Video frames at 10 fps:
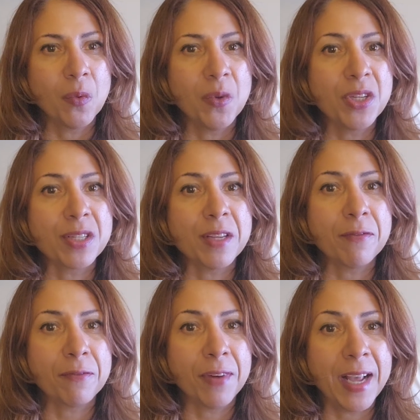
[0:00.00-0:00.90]
which is a
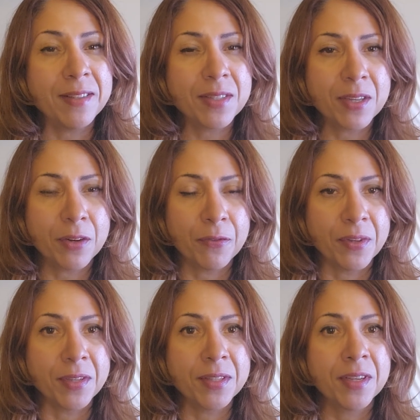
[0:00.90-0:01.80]
flat
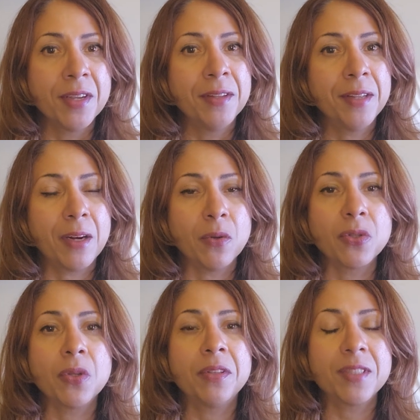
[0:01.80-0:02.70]
surface that
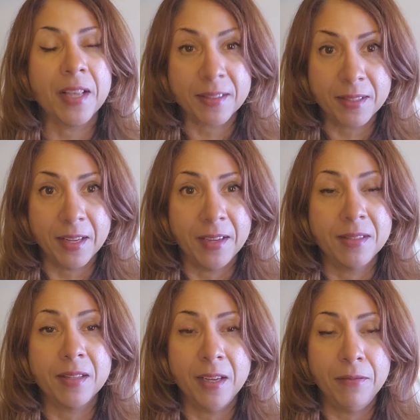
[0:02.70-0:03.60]
also
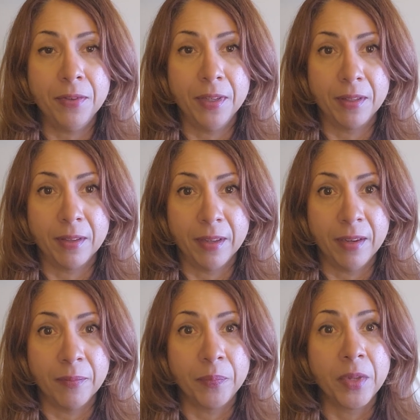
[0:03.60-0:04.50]
extends infinitely.